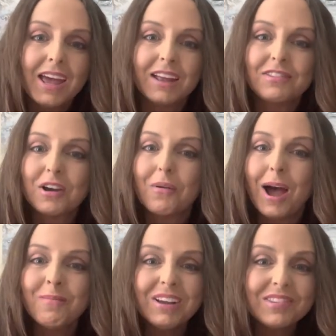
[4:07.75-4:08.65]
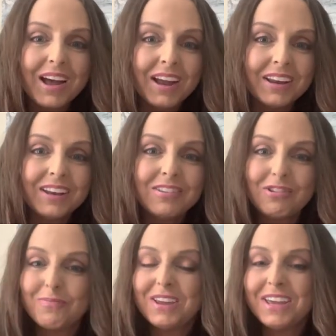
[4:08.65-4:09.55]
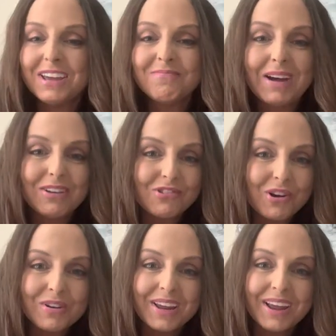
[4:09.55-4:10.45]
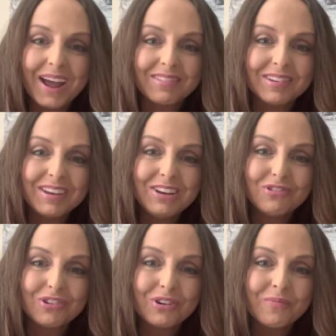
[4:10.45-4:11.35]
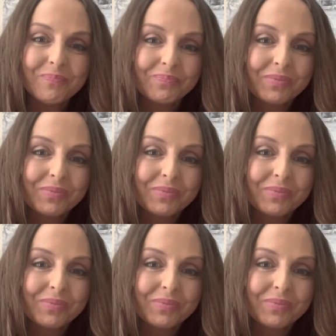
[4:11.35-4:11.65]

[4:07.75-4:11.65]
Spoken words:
And so I'm excited to begin my journey as a teacher,